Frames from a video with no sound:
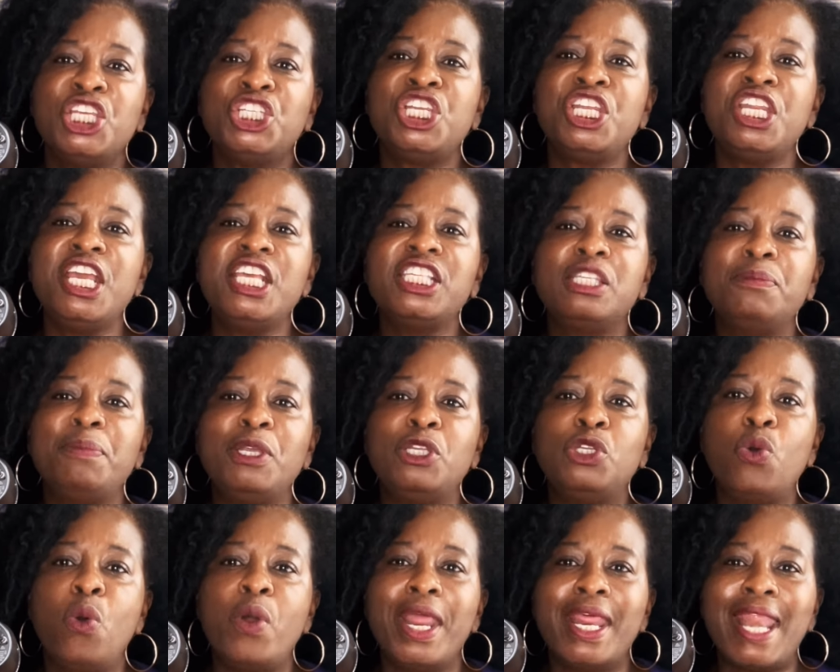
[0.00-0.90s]
She needs to
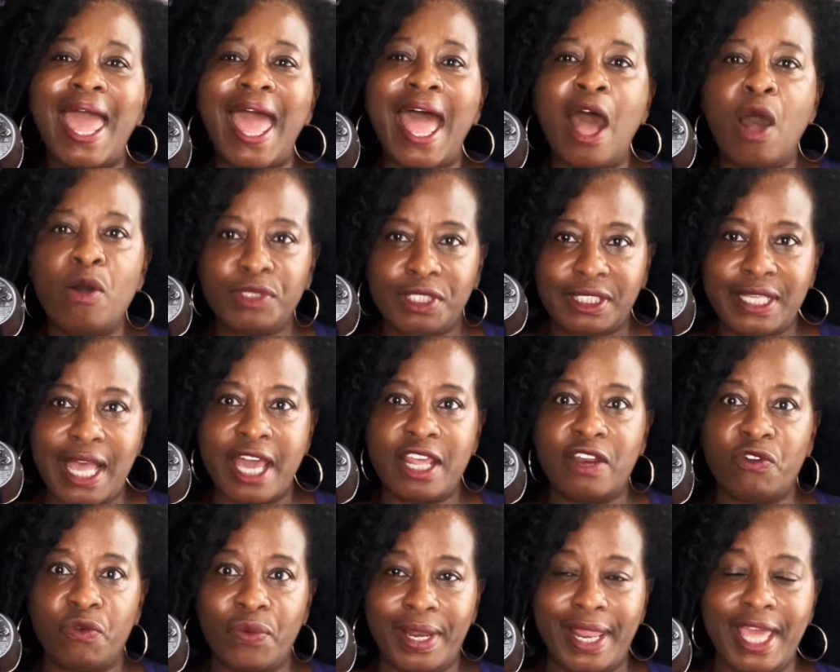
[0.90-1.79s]
be doing it
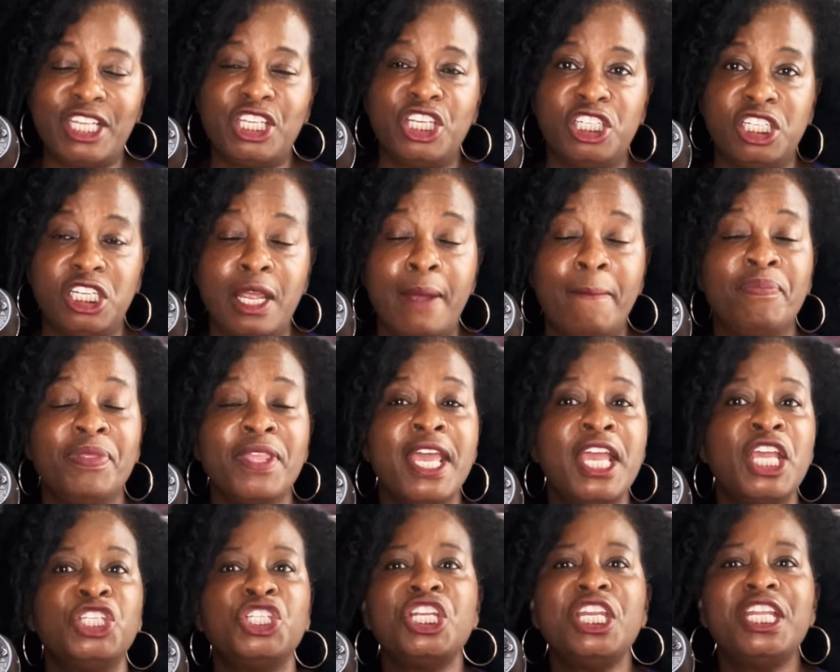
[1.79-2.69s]
outside of a
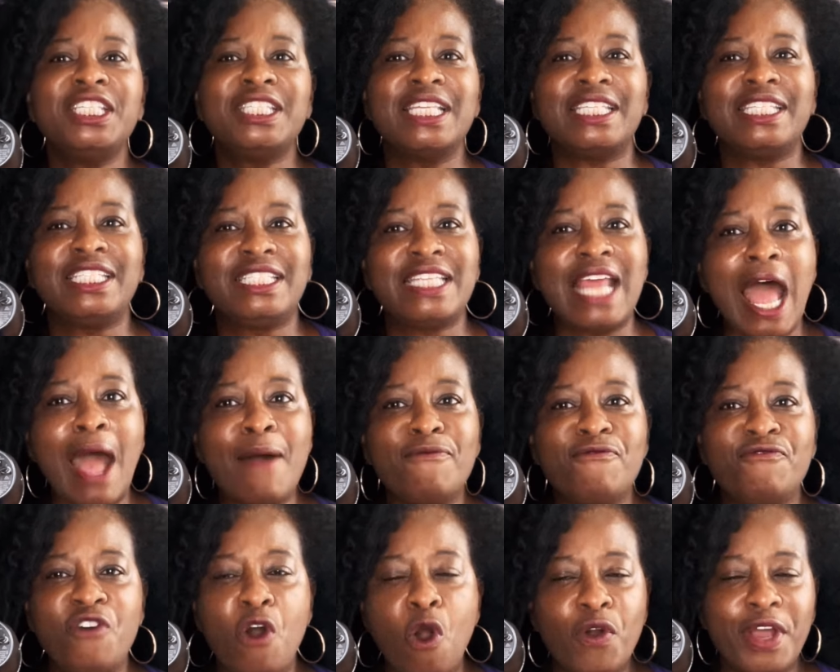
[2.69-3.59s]
relationship. She needs to
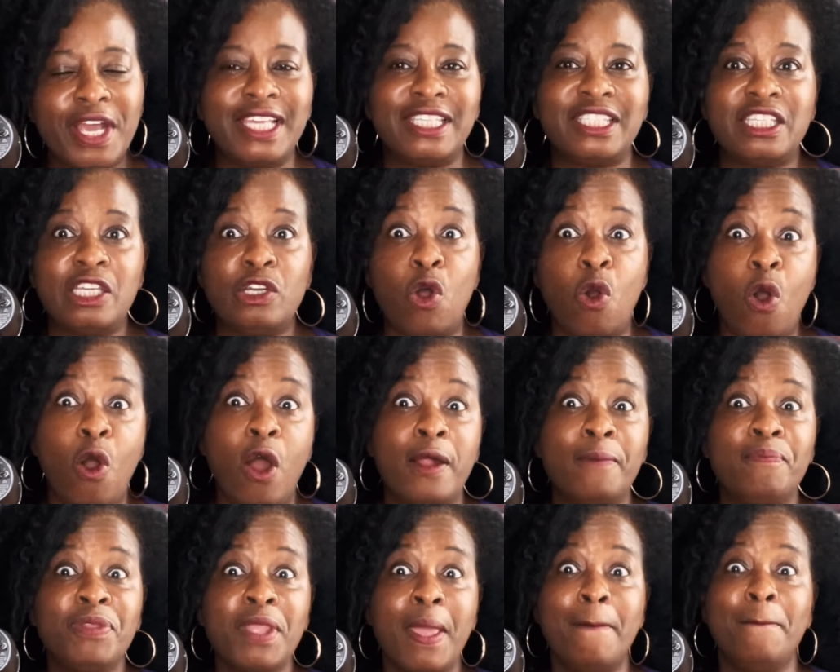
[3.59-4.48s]
stop focusing
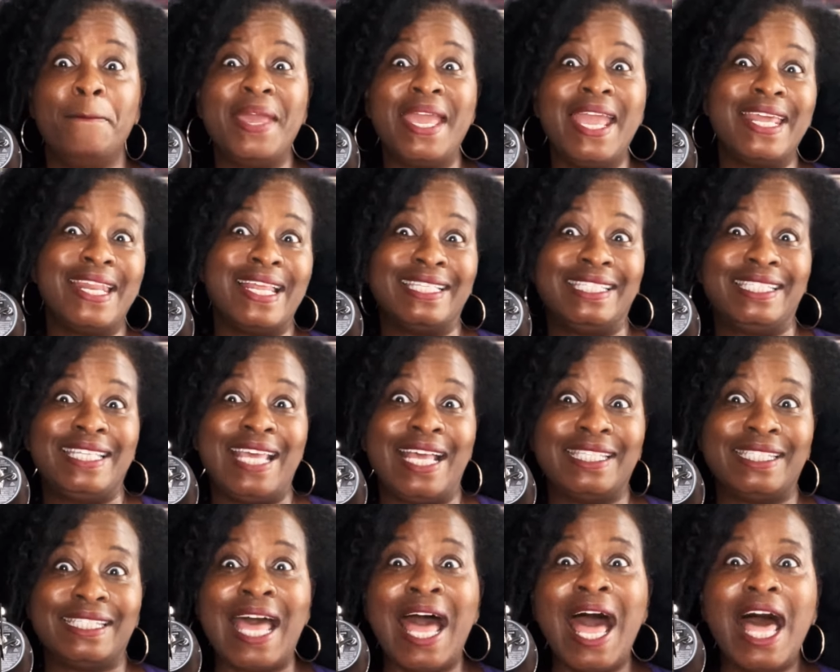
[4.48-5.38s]
on being a
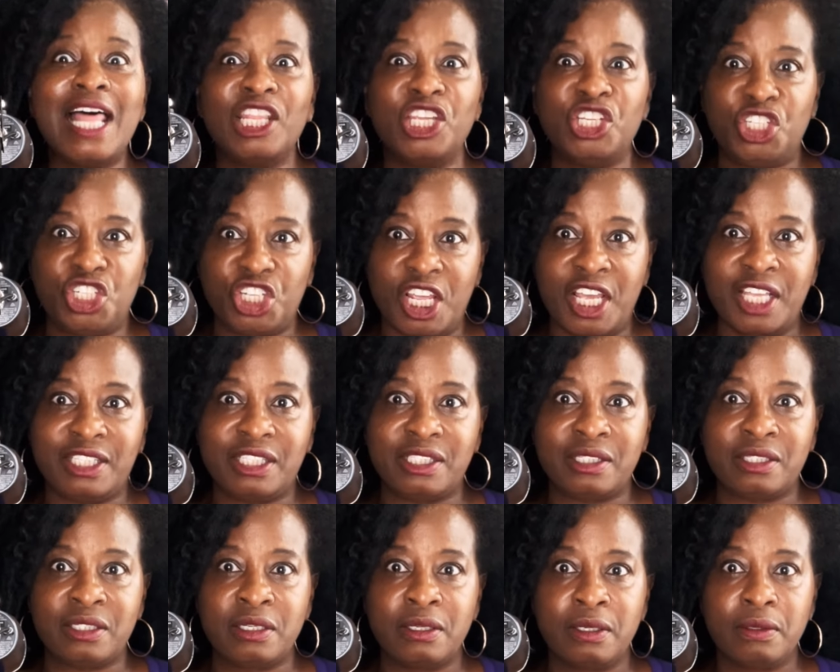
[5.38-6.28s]

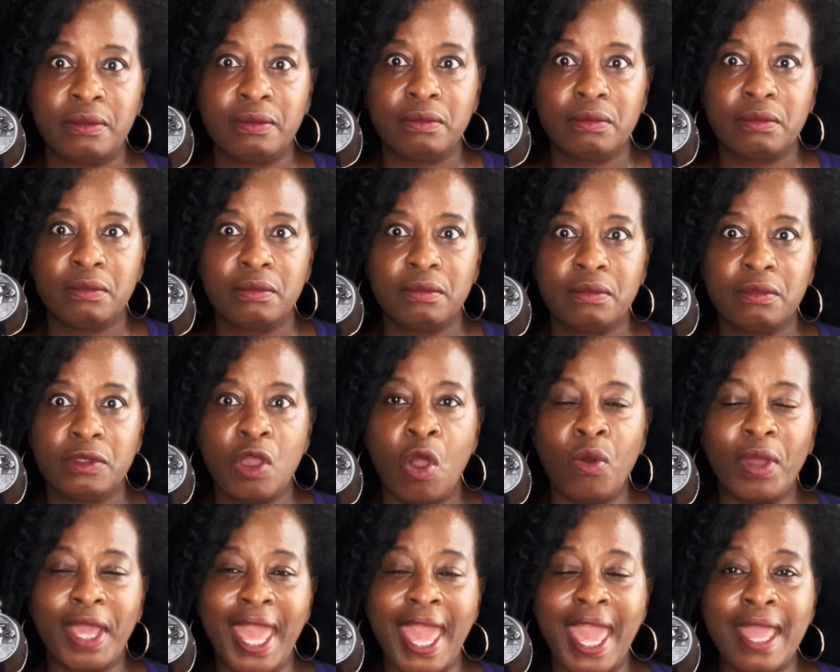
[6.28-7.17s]
sexologist,
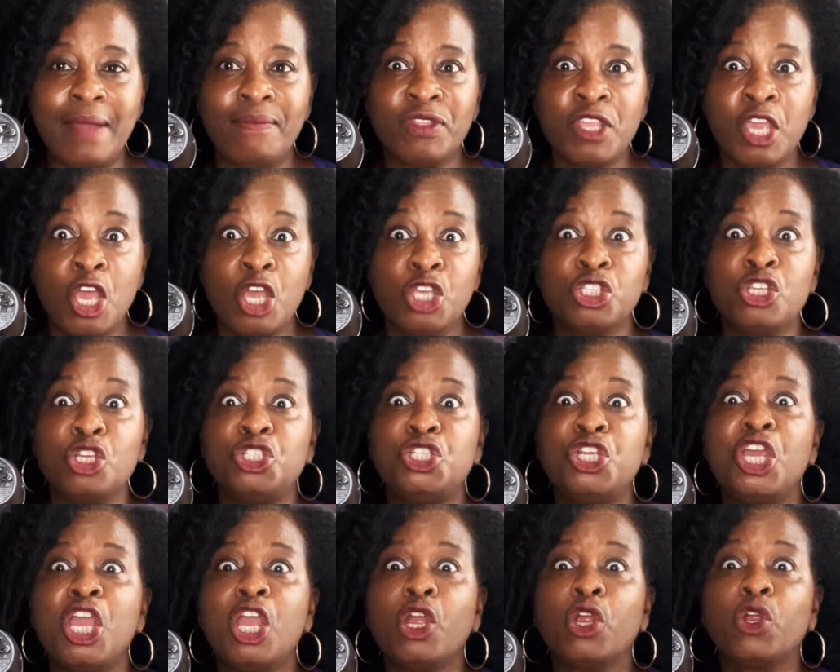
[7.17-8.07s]
okay?
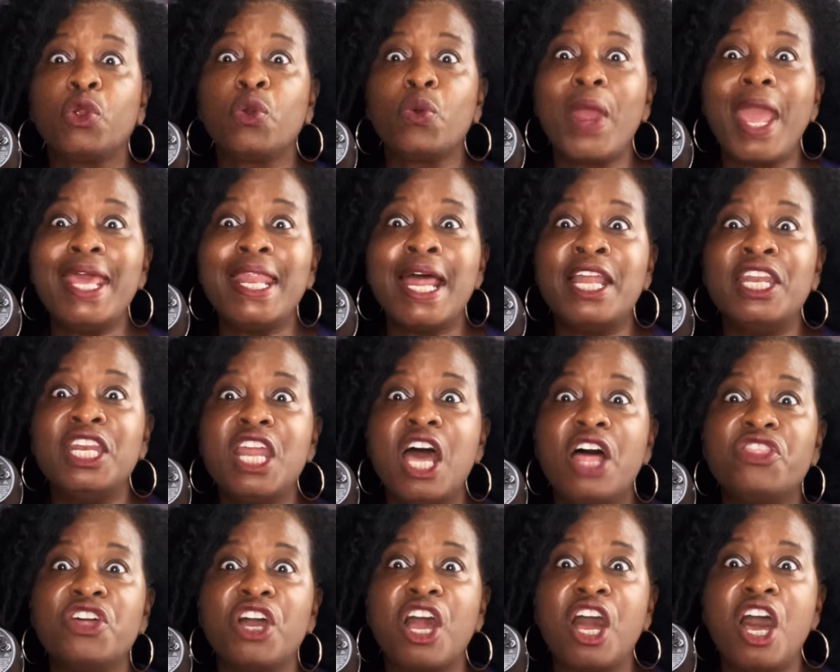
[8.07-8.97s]
So she can create
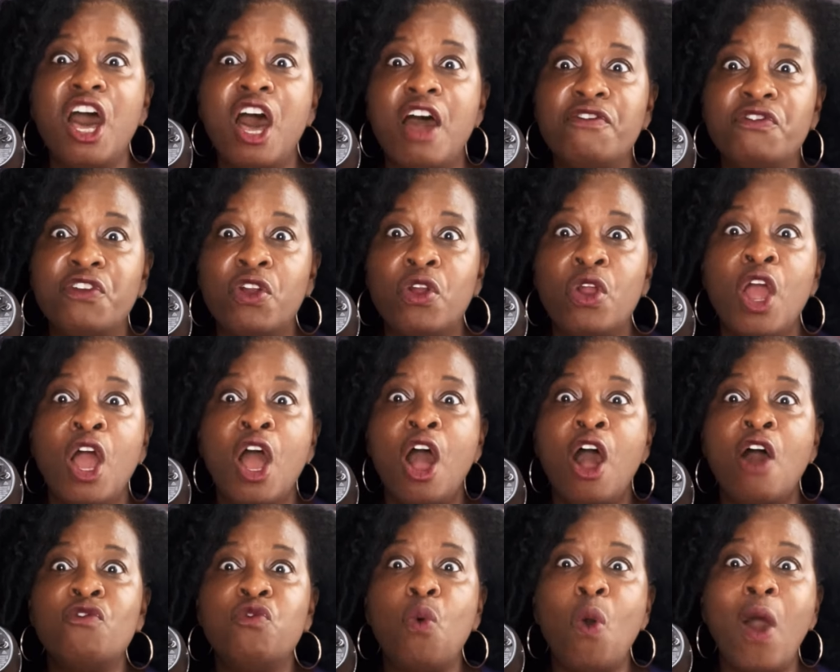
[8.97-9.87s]
another cover
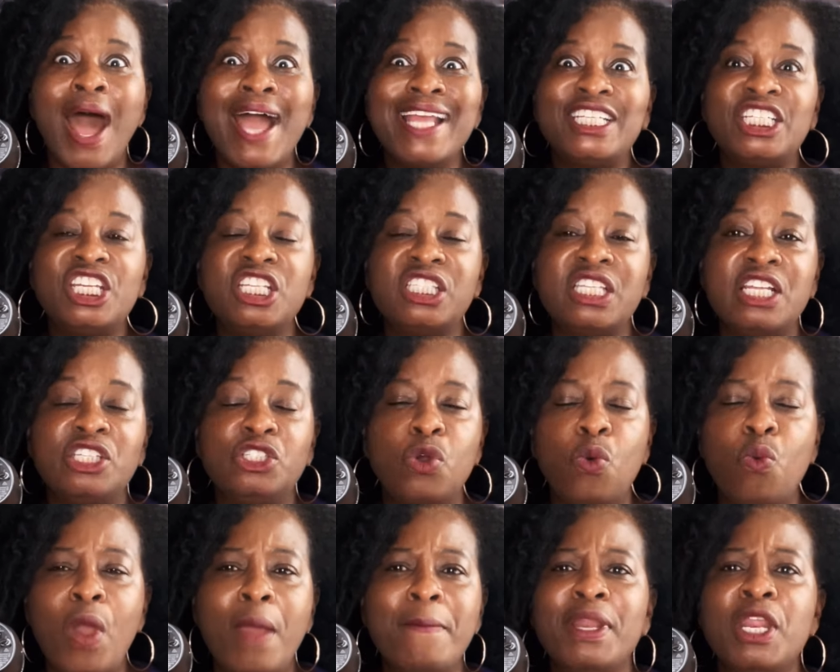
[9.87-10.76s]
of why she's
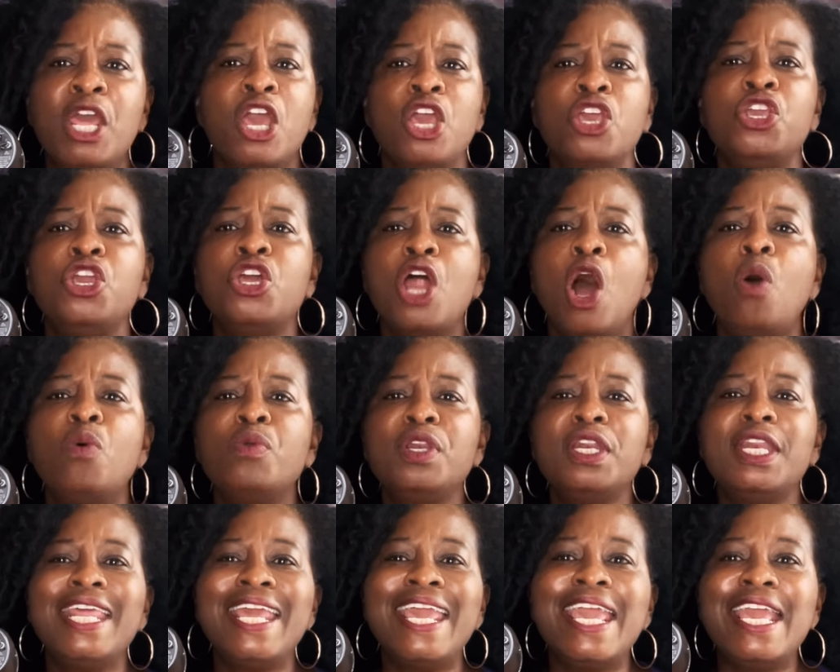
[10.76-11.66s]
into women. You
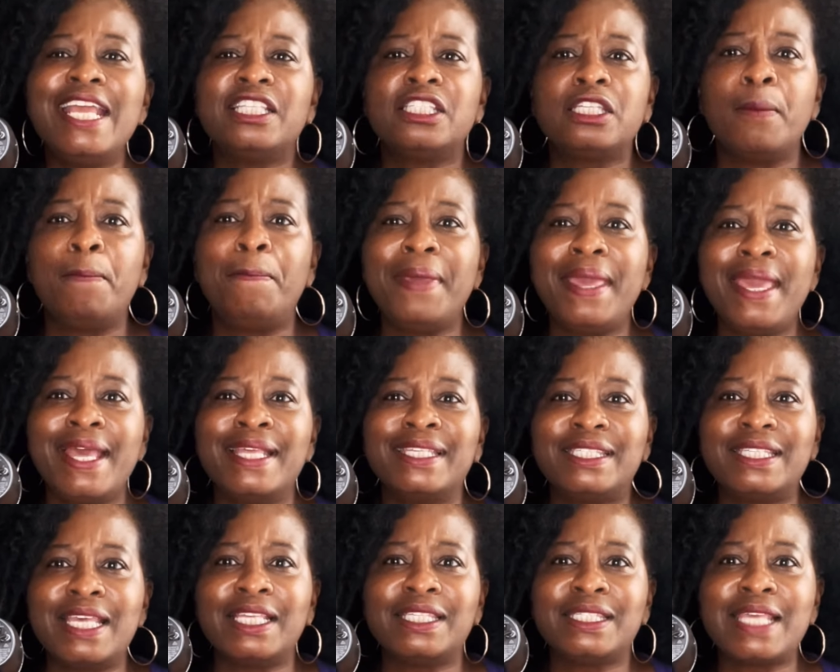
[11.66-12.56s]
don't need to
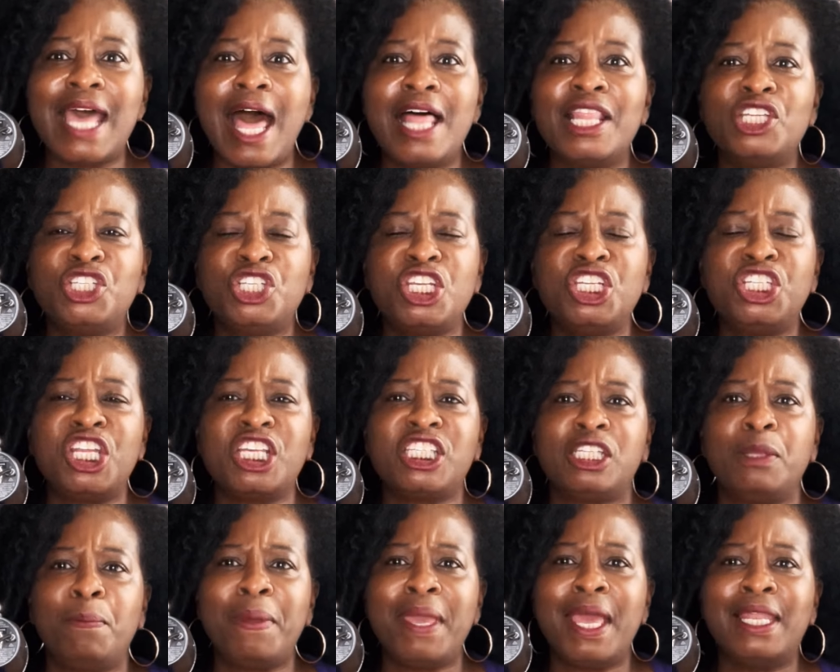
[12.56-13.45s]
be in sexology
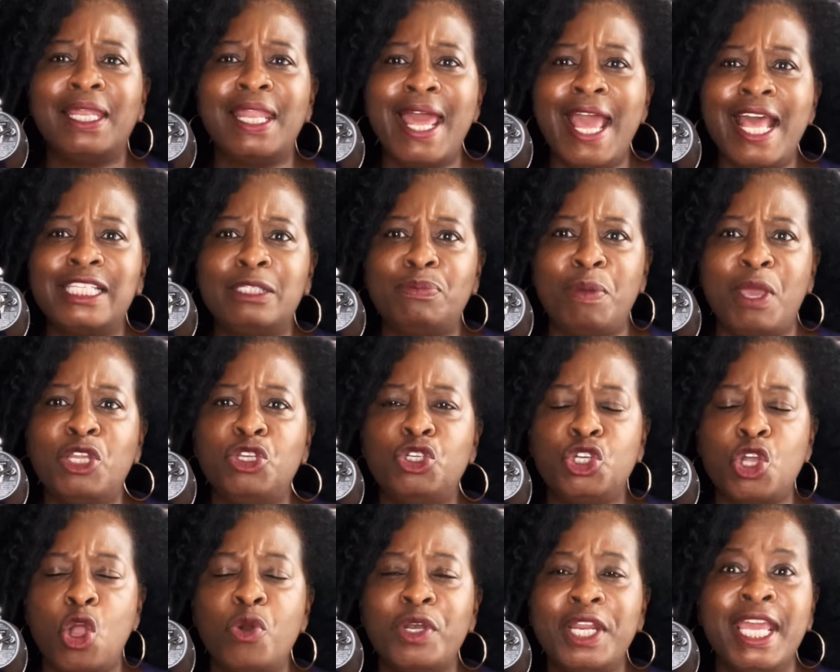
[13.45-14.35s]
just to be a
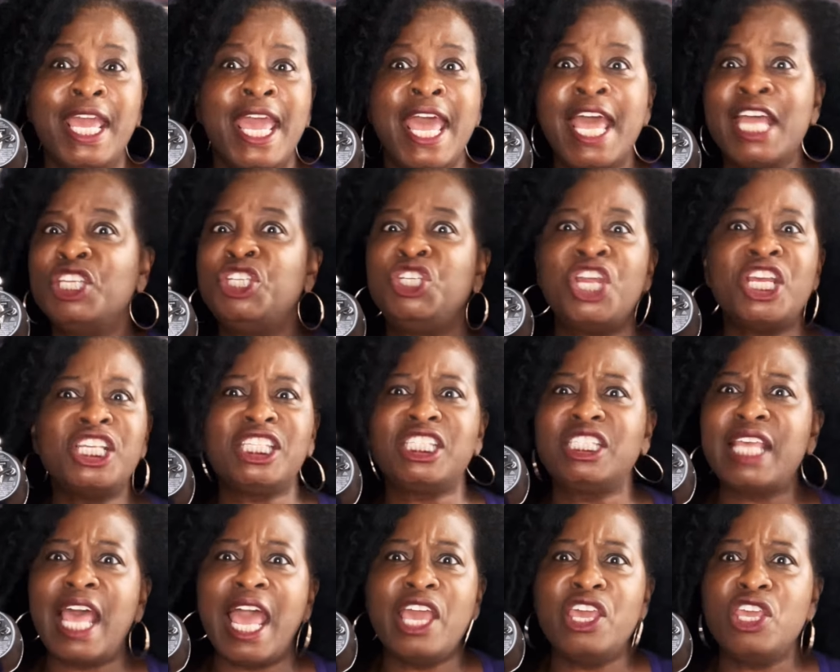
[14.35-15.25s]
lesbian, Jody.
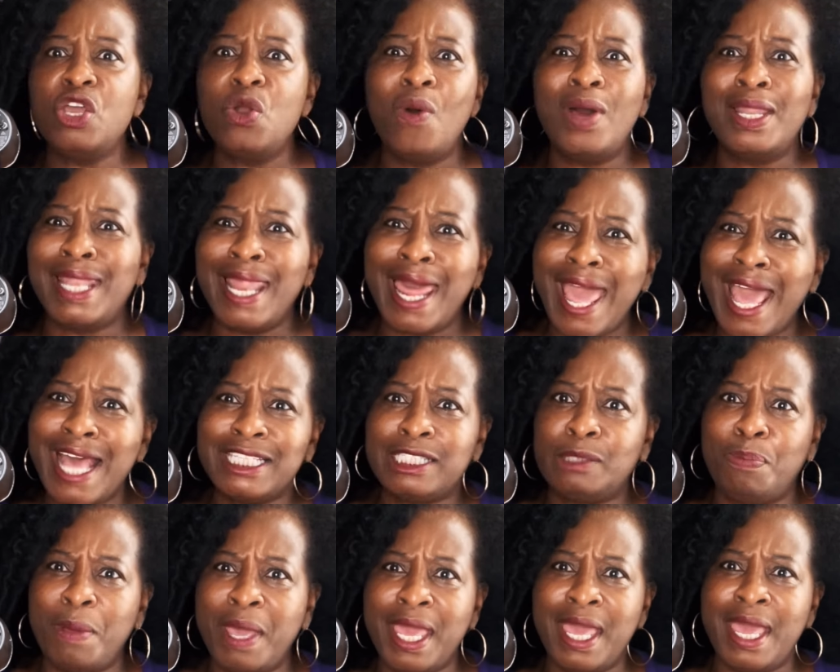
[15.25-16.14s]
Just say you a
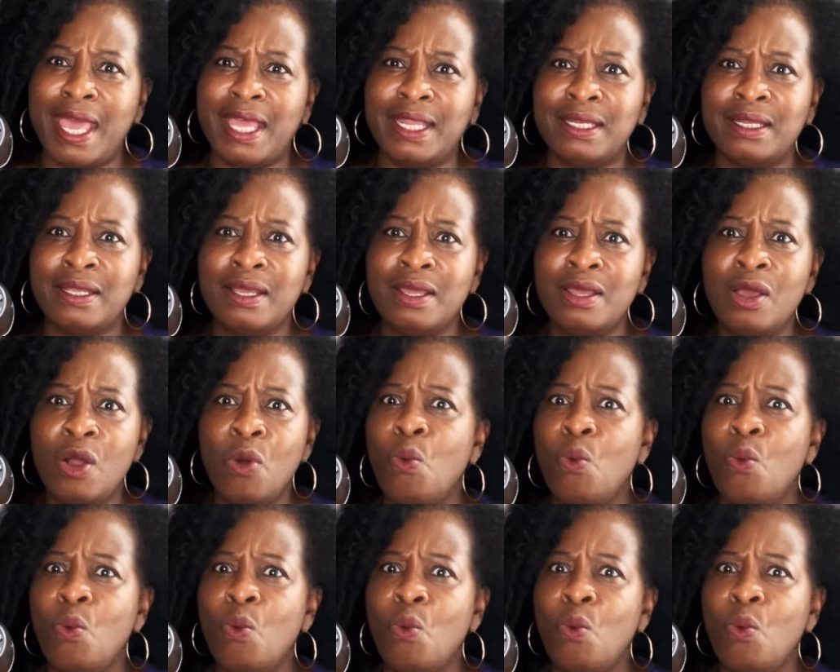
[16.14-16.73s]
lesbian.